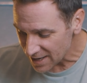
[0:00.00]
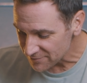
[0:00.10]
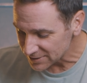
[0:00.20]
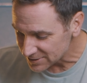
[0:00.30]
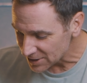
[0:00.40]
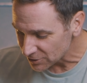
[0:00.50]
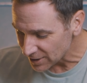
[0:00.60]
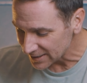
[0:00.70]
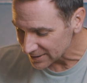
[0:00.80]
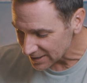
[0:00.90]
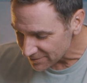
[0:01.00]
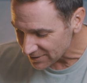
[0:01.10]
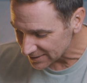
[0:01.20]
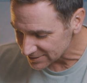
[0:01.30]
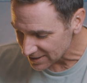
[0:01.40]
having dinner at
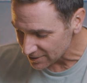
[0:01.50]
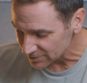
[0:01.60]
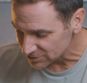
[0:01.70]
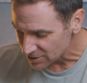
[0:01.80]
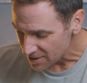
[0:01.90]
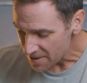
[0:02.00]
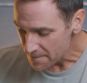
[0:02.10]
Levi's house,